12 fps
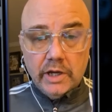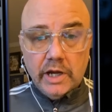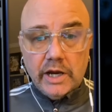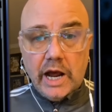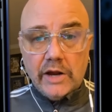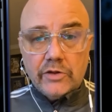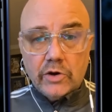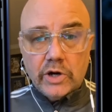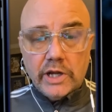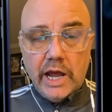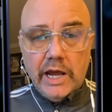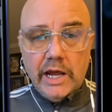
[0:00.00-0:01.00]
a
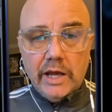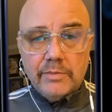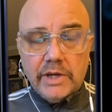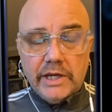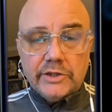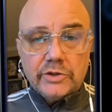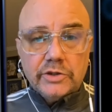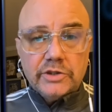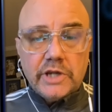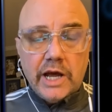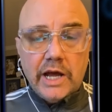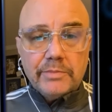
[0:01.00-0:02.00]
9:30 a.m. Eastern
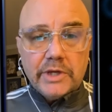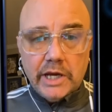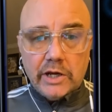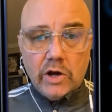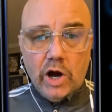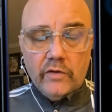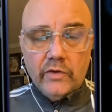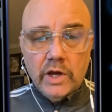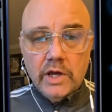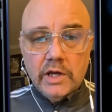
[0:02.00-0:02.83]
time kickoff.